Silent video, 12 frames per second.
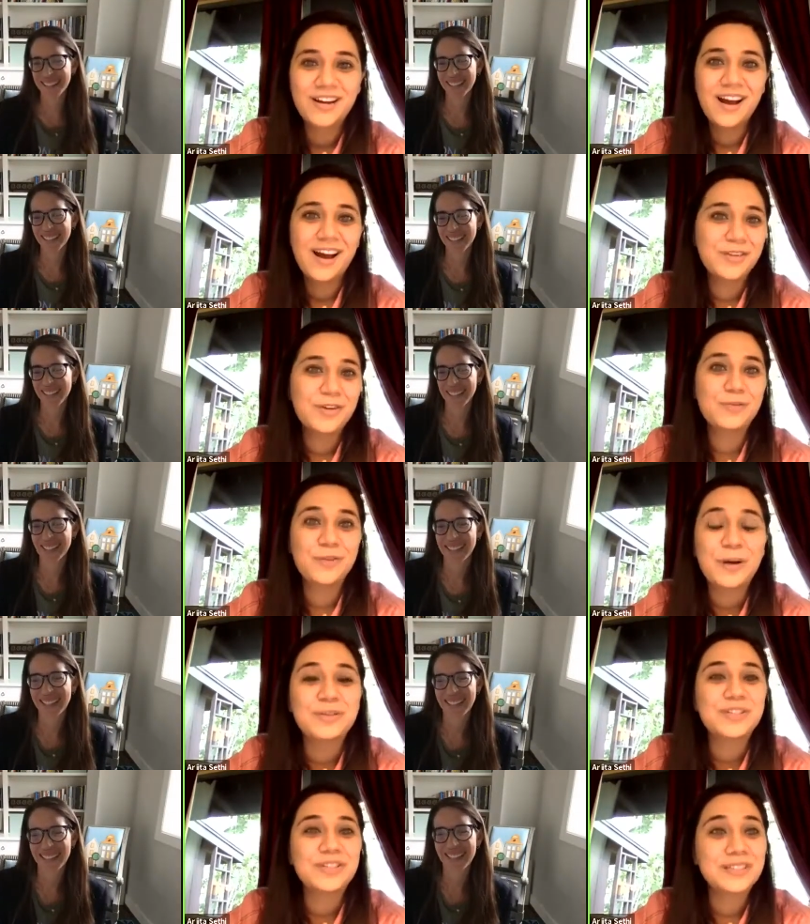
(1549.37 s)
Speaker 1: other
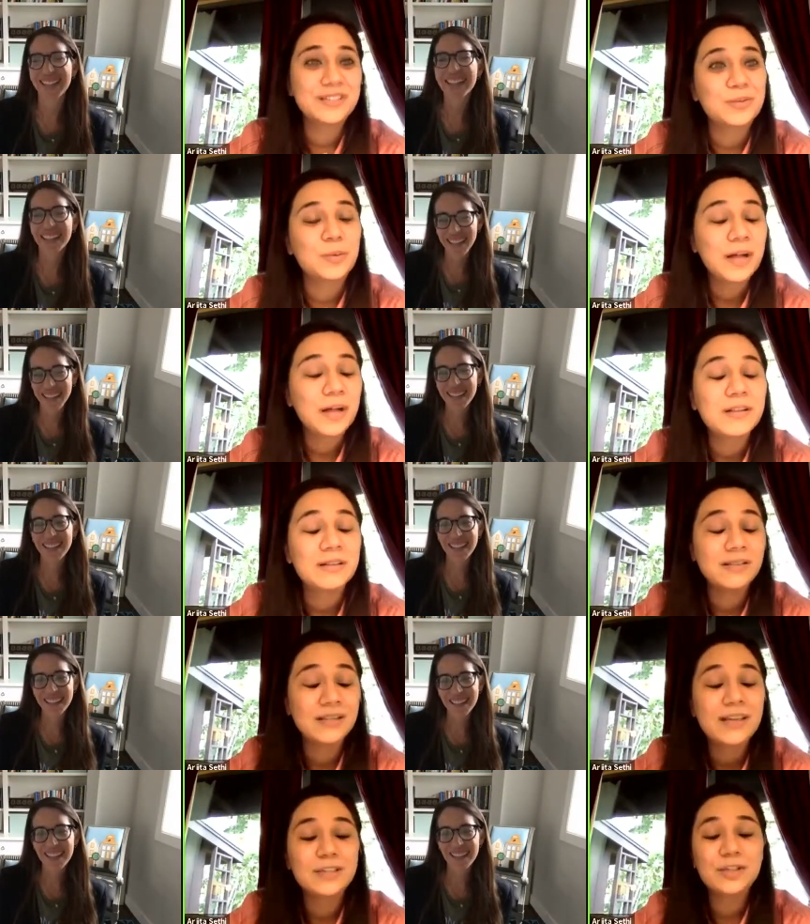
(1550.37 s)
founders as well.
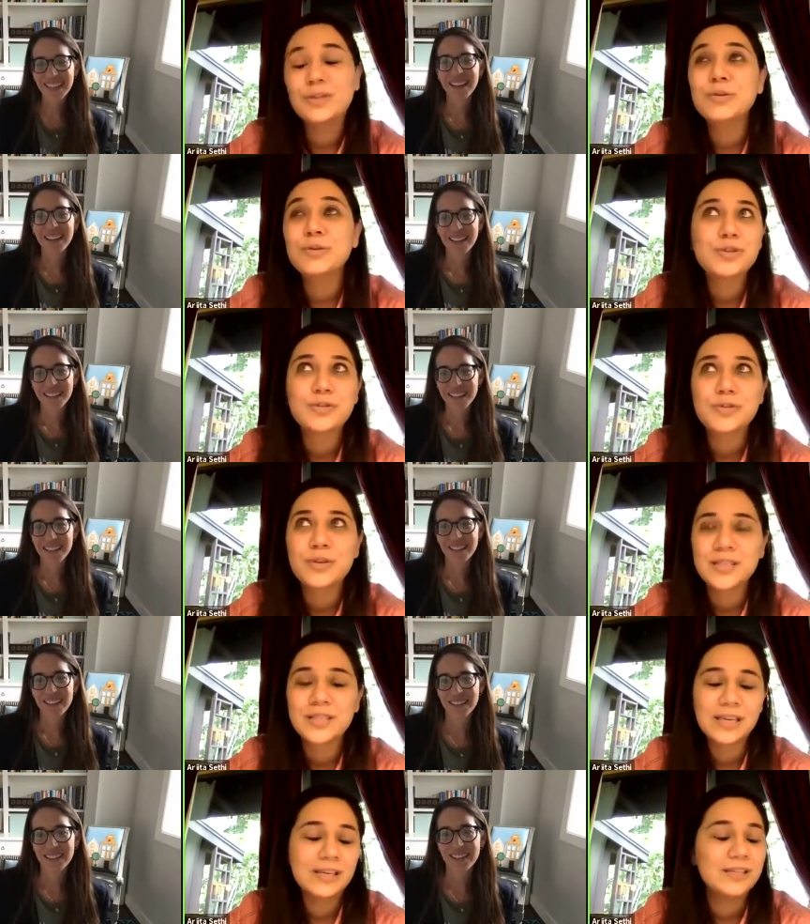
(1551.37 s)
That huge
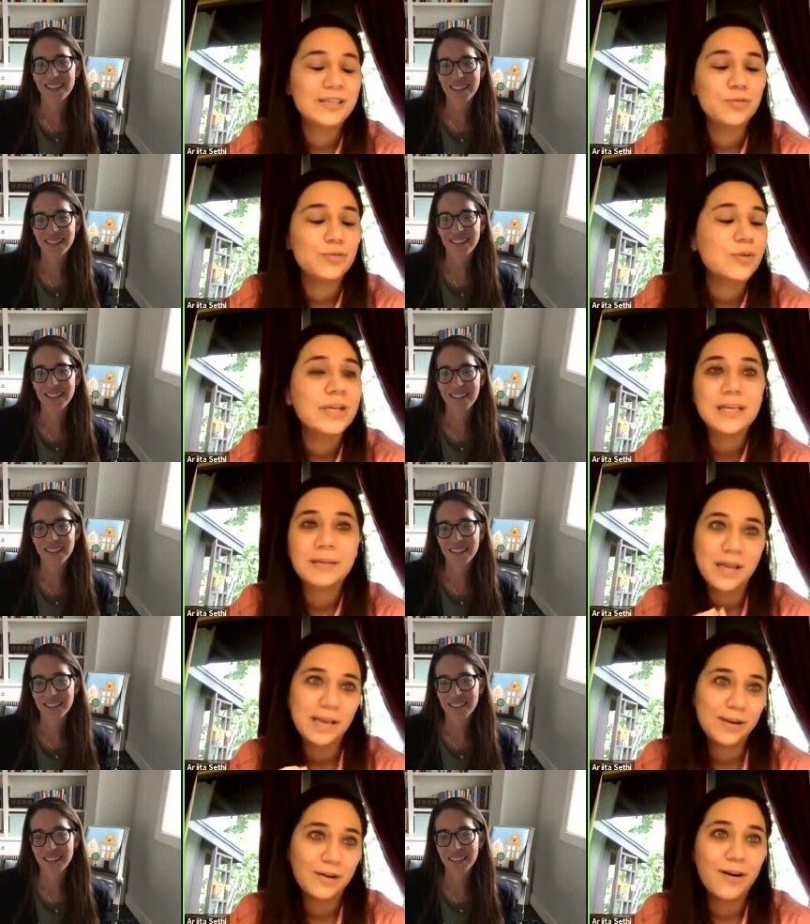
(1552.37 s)
risk and it really
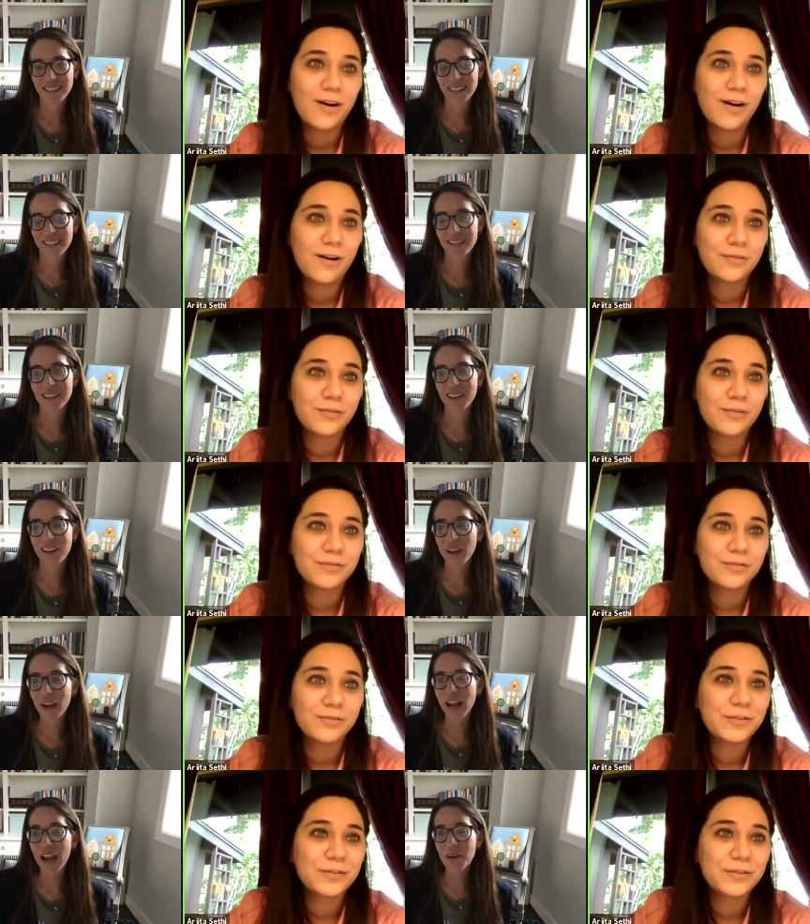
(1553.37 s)
paid off.
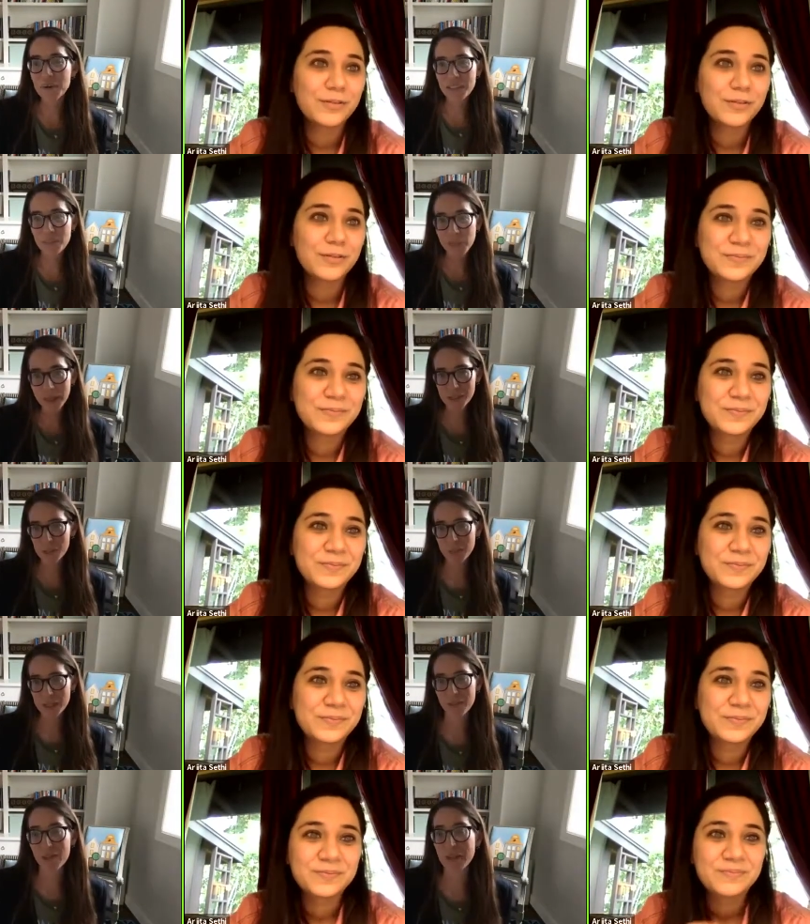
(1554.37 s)
I would say the biggest
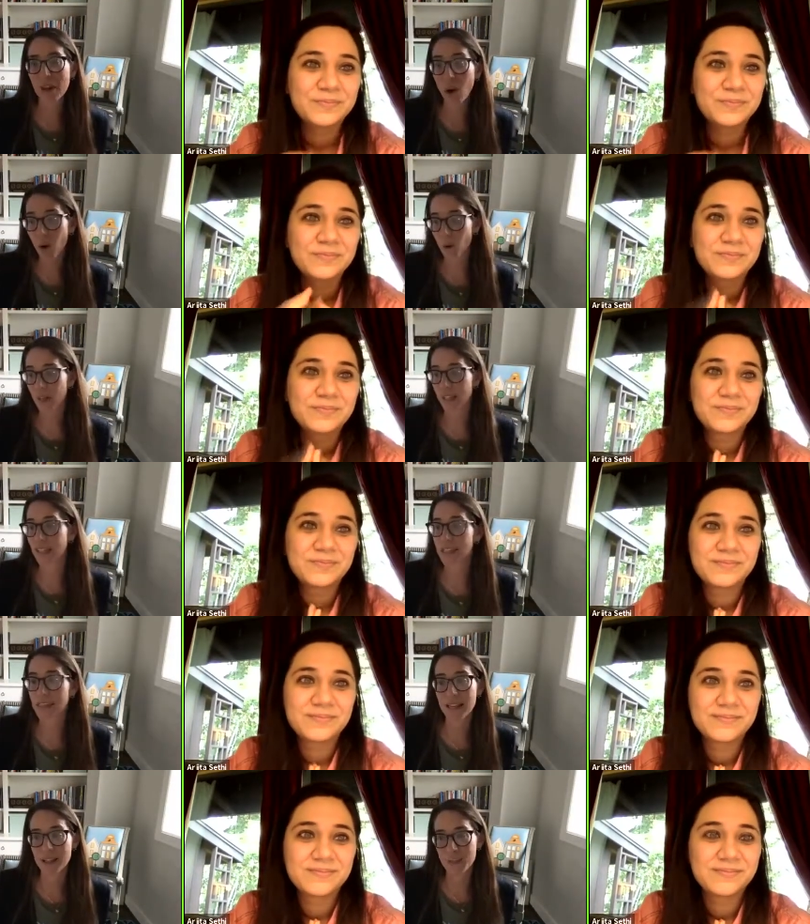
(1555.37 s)
Speaker 2: risk for me
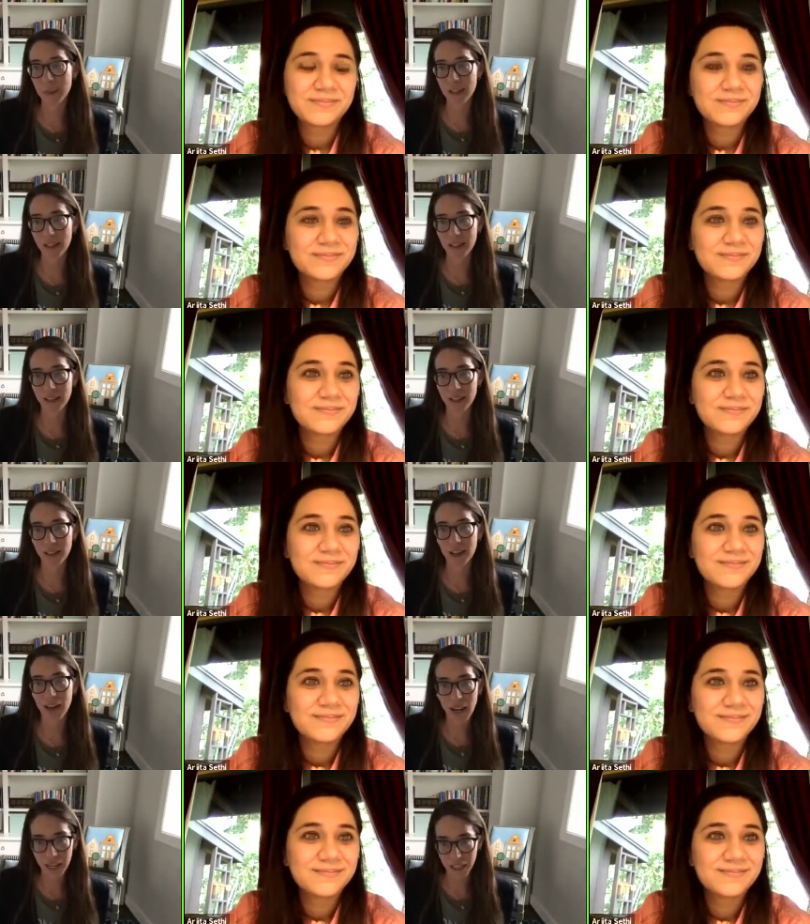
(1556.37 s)
always has been
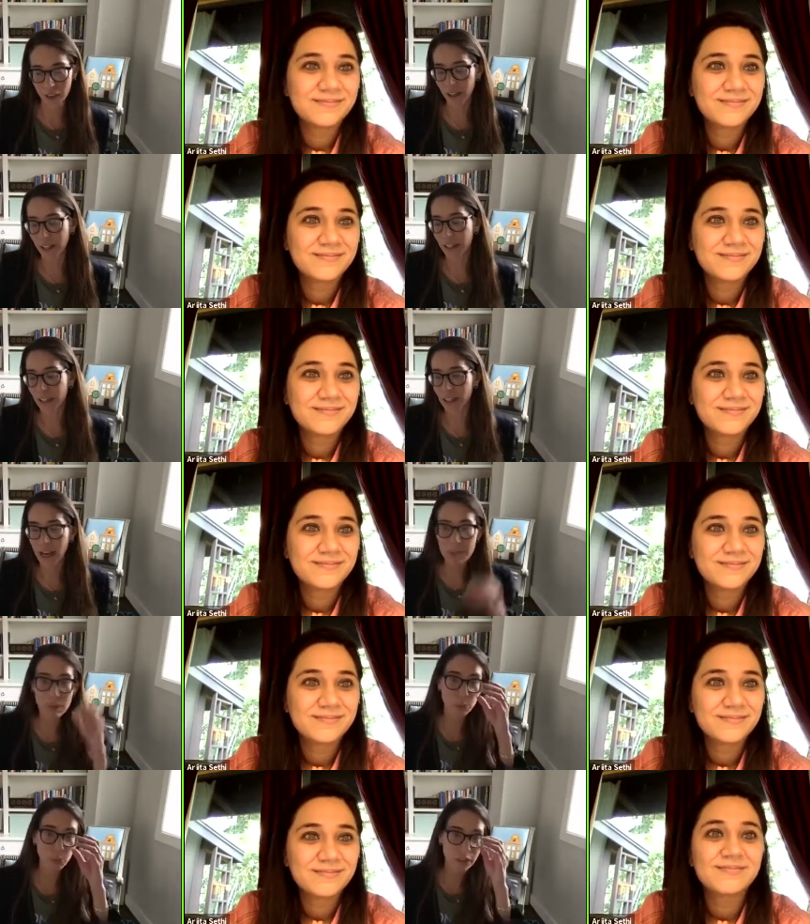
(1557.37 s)
hiring. I'm
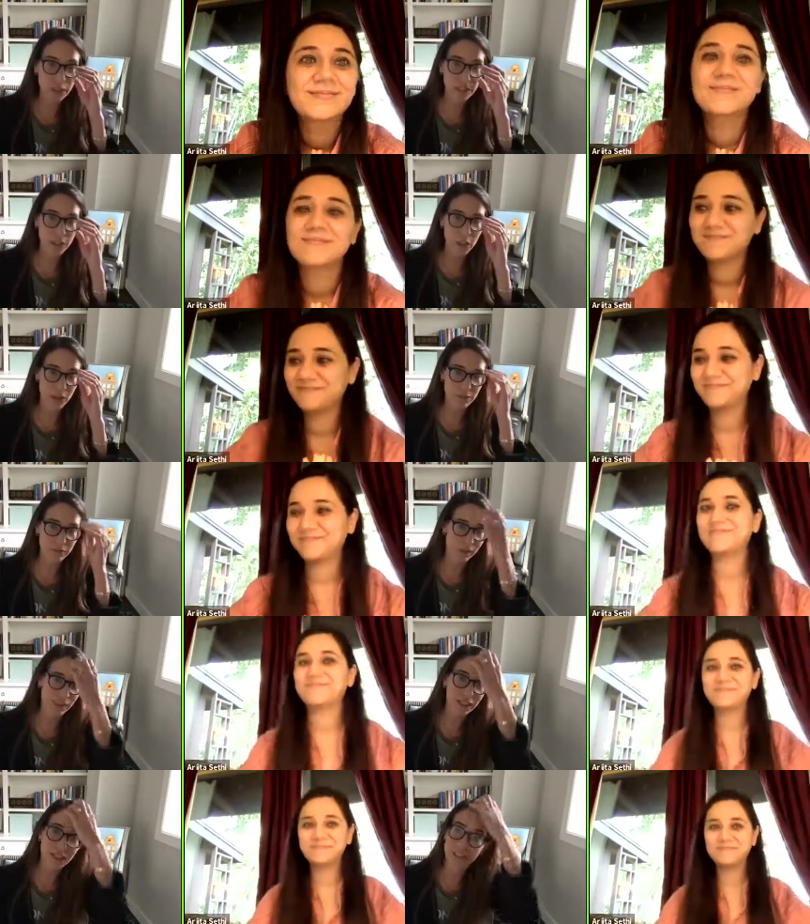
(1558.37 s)
a really, you know, I've
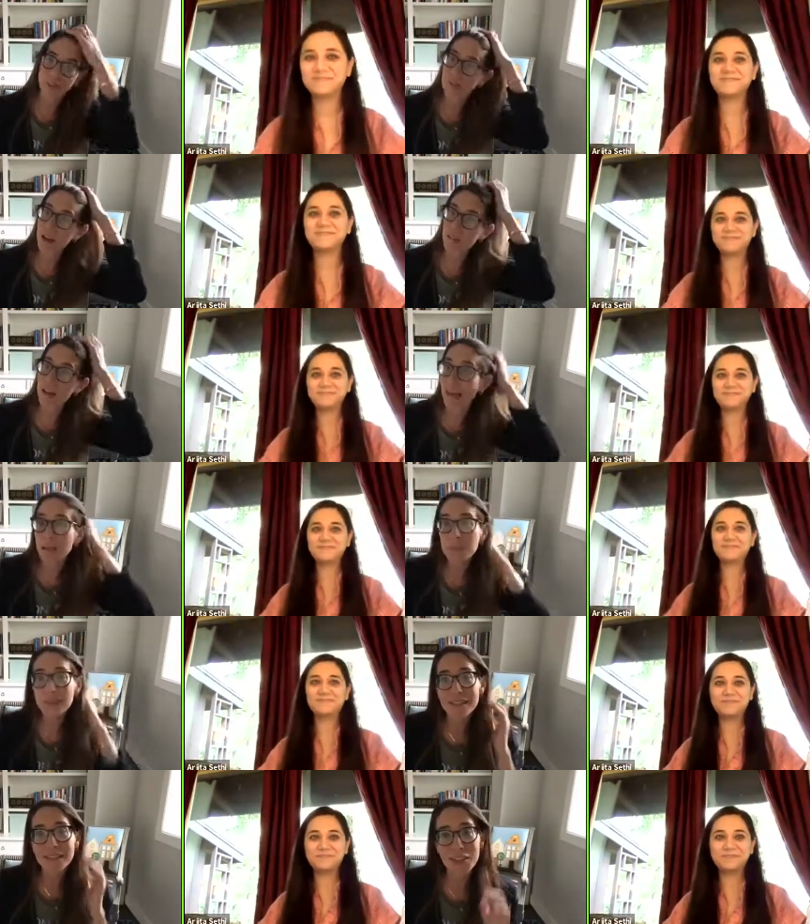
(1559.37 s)
like I've had a business